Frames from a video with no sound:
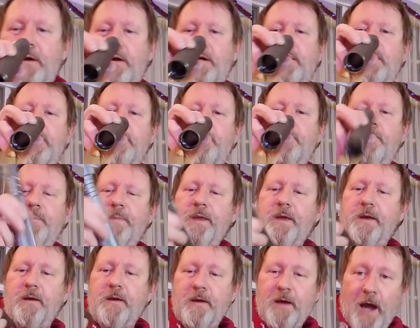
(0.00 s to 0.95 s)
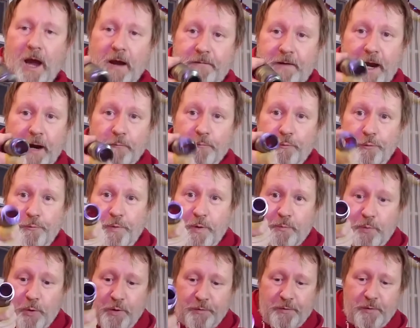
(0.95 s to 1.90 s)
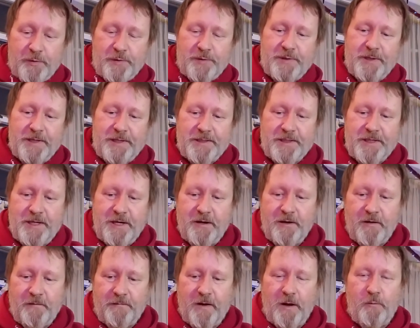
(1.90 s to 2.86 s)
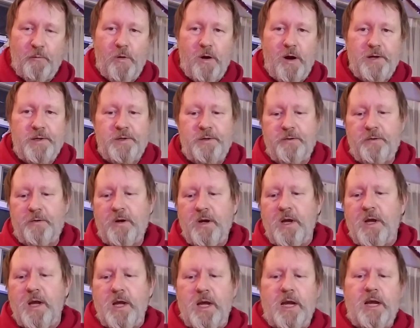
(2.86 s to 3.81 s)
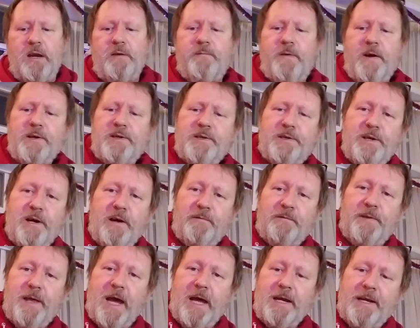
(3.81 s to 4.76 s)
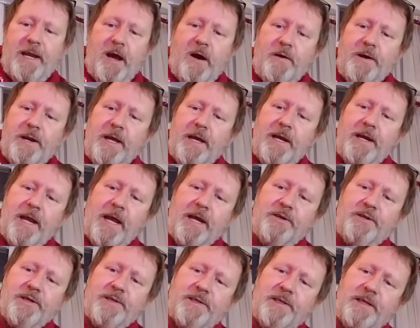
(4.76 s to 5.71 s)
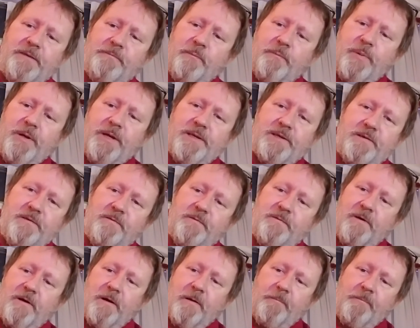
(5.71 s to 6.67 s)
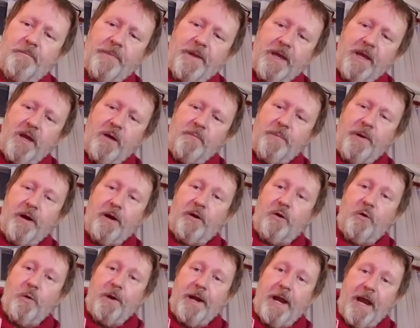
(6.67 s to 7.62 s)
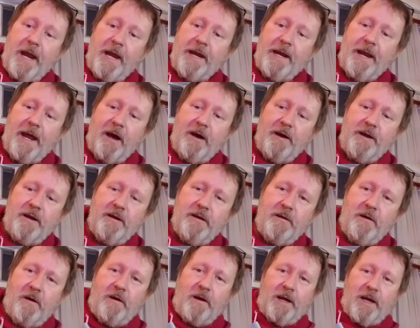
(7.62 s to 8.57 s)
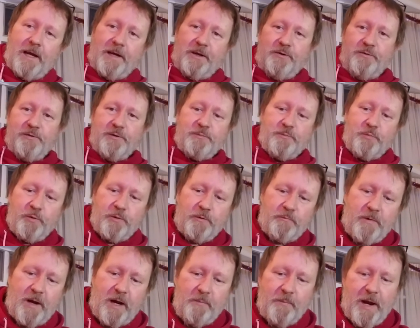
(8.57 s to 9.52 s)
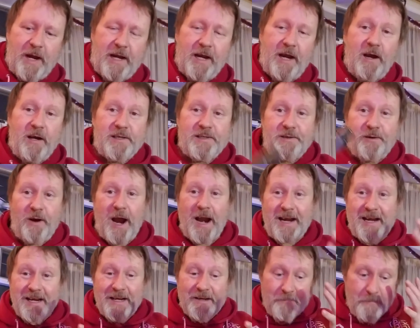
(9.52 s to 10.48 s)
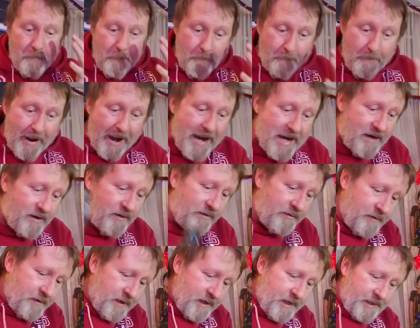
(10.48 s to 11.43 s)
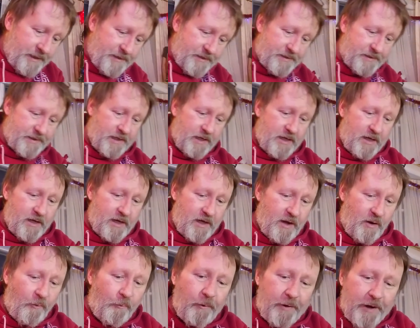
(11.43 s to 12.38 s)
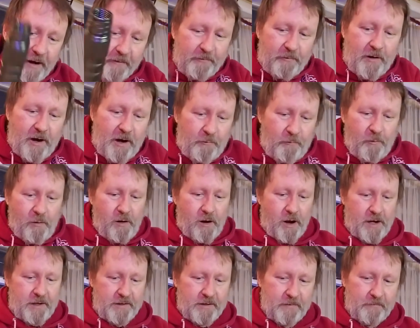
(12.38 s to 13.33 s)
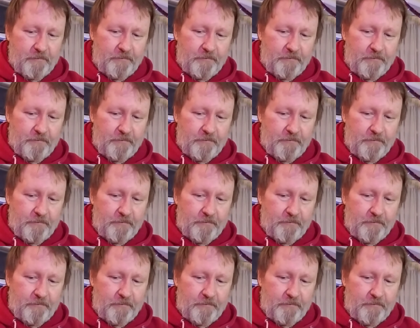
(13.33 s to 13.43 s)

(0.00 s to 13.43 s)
go. Um, I've got room to put those things in here if I want to. And if I stuff that down in and just leave a piece of um, paracord hanging out here, all I got to do is pull it right back out. So I could make this whatever I want.